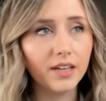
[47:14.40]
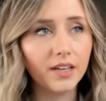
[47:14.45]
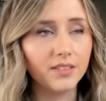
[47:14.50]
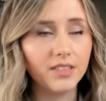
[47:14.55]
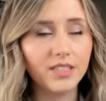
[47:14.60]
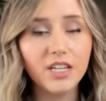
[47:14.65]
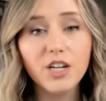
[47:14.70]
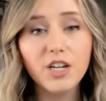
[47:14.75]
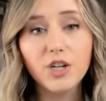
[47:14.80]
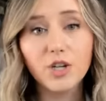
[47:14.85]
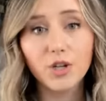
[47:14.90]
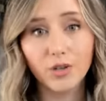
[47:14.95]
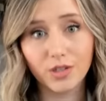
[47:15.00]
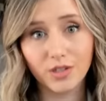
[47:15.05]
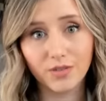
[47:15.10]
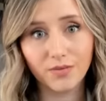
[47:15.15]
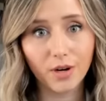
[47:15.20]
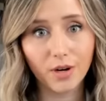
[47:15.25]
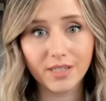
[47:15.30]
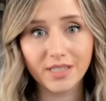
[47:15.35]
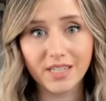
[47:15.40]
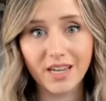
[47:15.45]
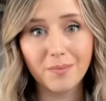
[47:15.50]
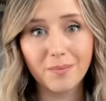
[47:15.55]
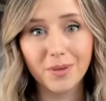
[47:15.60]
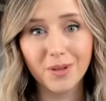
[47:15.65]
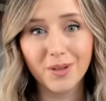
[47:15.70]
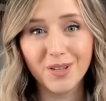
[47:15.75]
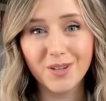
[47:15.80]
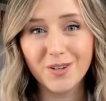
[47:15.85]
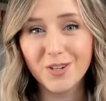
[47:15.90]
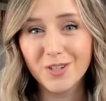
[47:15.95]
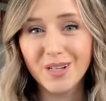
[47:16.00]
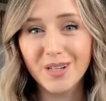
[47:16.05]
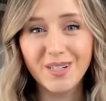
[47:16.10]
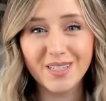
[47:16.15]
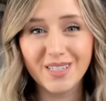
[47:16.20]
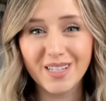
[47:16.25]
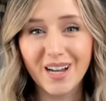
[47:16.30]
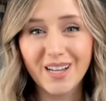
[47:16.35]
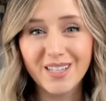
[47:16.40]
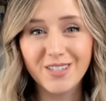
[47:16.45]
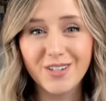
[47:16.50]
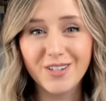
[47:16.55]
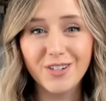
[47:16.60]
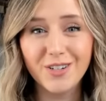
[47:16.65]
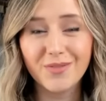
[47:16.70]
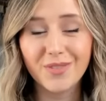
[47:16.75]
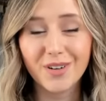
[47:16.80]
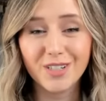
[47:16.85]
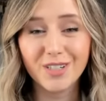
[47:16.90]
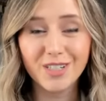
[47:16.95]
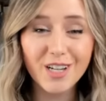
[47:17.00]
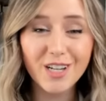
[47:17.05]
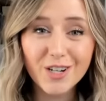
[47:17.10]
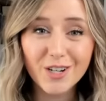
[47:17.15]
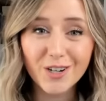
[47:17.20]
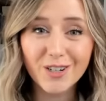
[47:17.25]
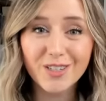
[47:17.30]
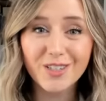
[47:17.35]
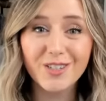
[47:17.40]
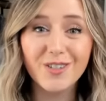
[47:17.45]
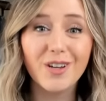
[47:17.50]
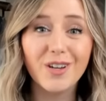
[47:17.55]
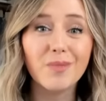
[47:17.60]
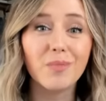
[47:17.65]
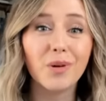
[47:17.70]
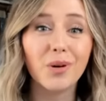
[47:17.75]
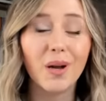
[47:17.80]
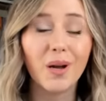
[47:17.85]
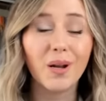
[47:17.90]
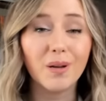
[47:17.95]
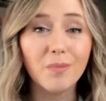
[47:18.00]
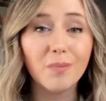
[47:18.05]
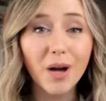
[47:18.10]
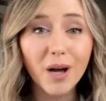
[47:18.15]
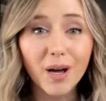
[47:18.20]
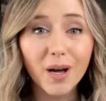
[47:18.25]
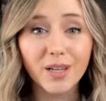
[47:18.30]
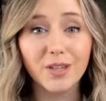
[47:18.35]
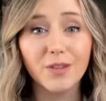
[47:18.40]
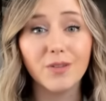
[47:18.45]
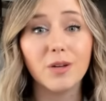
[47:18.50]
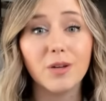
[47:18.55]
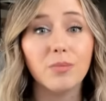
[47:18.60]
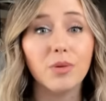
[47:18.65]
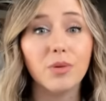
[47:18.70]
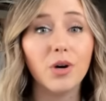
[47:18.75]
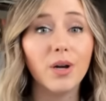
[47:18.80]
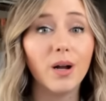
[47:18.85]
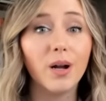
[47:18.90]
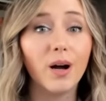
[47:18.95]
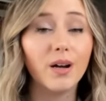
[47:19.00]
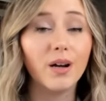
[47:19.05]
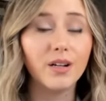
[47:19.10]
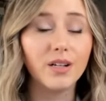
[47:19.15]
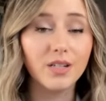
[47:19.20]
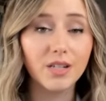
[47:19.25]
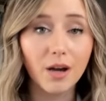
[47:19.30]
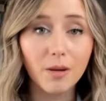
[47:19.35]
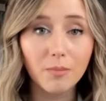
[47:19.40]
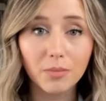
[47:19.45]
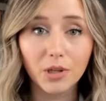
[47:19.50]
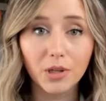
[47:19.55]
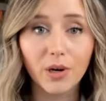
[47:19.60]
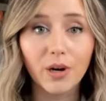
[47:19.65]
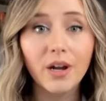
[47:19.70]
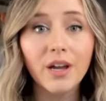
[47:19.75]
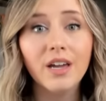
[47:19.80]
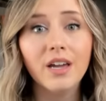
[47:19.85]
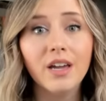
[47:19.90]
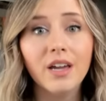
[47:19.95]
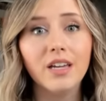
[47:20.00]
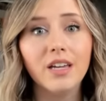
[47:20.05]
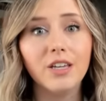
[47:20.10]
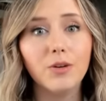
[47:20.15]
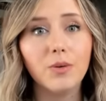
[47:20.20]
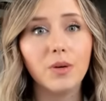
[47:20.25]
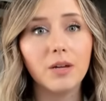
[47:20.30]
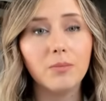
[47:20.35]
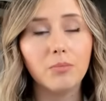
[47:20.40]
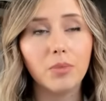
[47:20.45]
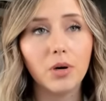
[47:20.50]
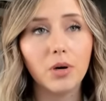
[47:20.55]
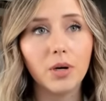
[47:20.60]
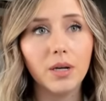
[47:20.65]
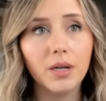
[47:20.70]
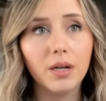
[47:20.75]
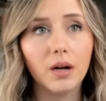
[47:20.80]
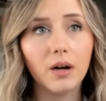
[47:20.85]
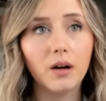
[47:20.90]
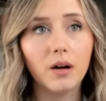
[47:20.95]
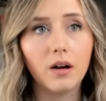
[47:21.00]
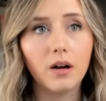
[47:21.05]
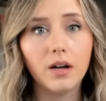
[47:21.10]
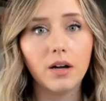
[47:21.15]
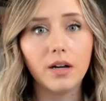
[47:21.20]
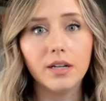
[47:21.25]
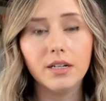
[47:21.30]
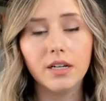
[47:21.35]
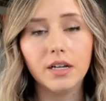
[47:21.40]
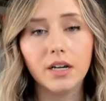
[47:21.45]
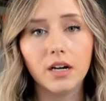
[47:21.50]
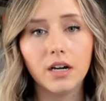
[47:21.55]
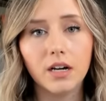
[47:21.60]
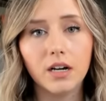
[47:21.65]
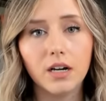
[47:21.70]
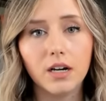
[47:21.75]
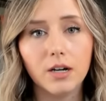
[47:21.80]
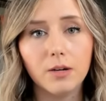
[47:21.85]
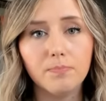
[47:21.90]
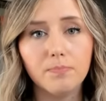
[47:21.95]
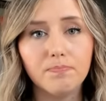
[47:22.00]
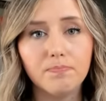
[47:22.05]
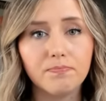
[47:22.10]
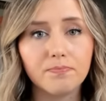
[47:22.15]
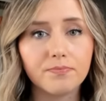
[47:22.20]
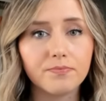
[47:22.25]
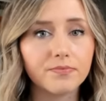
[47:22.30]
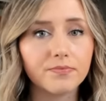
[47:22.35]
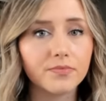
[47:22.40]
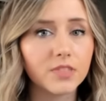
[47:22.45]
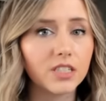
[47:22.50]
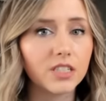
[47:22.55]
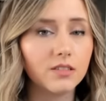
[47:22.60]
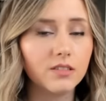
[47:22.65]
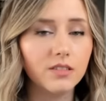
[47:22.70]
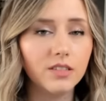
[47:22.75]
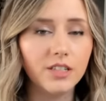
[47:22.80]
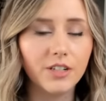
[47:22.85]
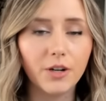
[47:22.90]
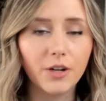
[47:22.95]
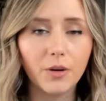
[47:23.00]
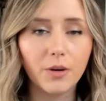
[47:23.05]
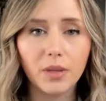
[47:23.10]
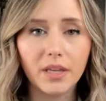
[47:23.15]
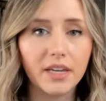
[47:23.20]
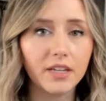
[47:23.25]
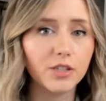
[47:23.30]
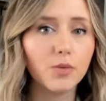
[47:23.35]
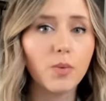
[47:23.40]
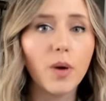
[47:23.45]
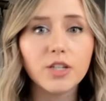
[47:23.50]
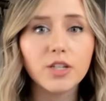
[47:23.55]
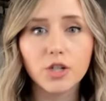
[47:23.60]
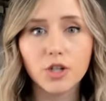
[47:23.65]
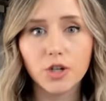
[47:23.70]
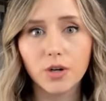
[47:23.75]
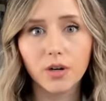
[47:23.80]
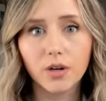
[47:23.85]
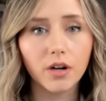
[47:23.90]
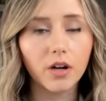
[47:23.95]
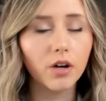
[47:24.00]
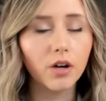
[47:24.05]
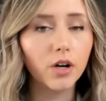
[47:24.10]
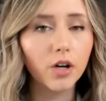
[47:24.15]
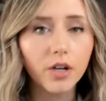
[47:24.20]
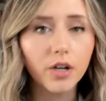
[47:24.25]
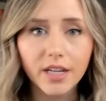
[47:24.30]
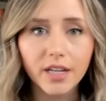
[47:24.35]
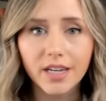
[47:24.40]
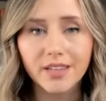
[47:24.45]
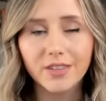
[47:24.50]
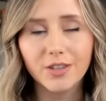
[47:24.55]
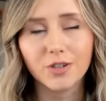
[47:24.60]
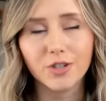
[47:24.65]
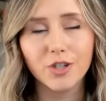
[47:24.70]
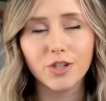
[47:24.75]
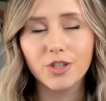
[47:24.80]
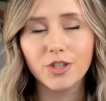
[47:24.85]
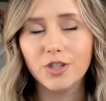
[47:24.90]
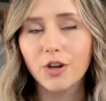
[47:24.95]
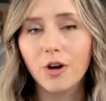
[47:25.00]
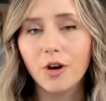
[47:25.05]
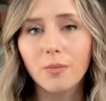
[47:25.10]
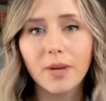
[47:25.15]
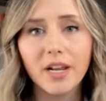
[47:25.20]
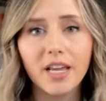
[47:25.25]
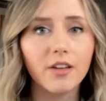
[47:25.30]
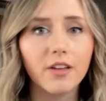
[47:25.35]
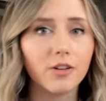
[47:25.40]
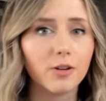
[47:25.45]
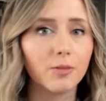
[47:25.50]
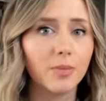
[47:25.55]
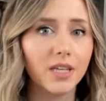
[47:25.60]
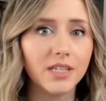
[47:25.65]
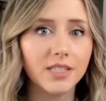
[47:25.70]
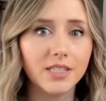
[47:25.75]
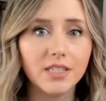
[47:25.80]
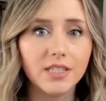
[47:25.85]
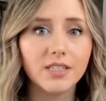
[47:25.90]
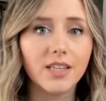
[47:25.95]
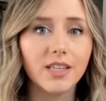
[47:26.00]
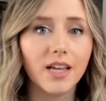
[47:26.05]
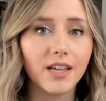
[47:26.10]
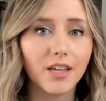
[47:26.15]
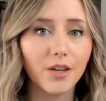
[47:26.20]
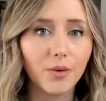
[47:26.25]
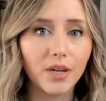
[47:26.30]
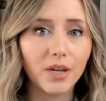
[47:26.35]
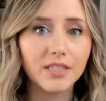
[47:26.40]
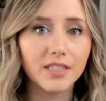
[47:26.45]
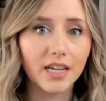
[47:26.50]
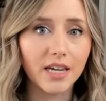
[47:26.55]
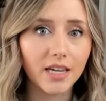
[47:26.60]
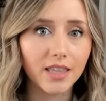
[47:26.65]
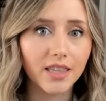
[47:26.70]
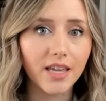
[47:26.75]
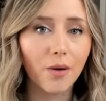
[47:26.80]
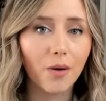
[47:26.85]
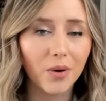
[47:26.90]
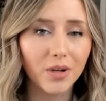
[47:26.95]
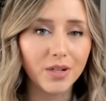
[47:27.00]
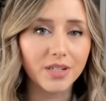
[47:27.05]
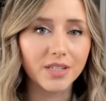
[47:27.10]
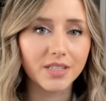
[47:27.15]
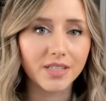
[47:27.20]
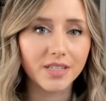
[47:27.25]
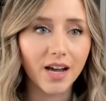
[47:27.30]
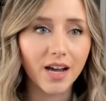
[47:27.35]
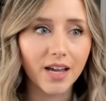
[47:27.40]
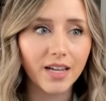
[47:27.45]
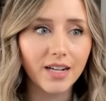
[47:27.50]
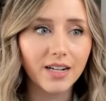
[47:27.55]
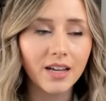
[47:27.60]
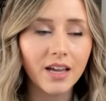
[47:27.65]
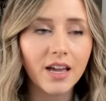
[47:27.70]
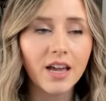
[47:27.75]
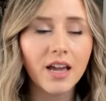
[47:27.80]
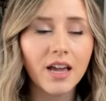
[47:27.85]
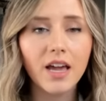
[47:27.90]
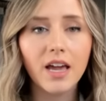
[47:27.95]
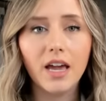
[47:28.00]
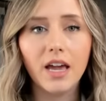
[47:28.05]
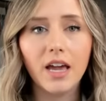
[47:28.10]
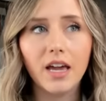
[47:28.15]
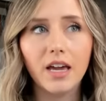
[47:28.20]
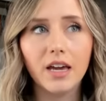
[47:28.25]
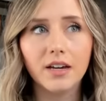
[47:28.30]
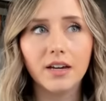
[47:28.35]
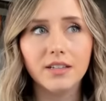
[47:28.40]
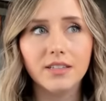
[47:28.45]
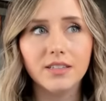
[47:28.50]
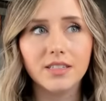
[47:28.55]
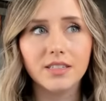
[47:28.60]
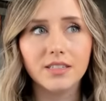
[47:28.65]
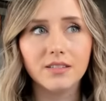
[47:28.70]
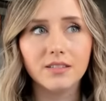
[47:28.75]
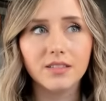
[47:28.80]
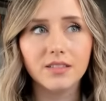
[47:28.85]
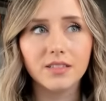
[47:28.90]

uh, t-shirts for example usually designs you do for t-shirts you can put on a mug you can put on a tumbler you can put on um, you know like a sweatshirt a hoodie there's just so many other places that you can take that one design and